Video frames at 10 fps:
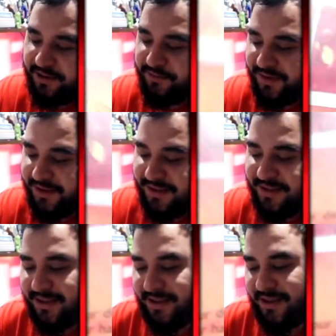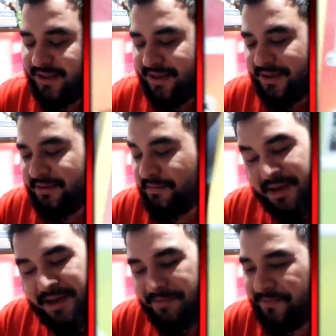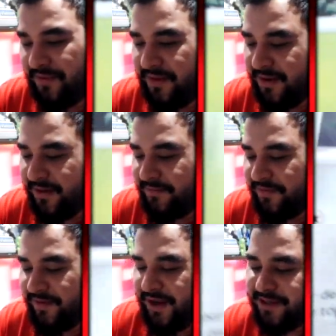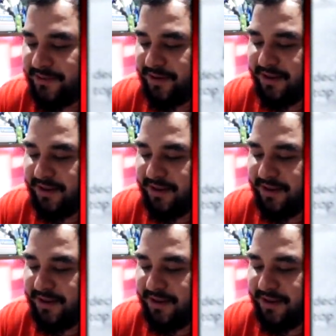with this, but it is what it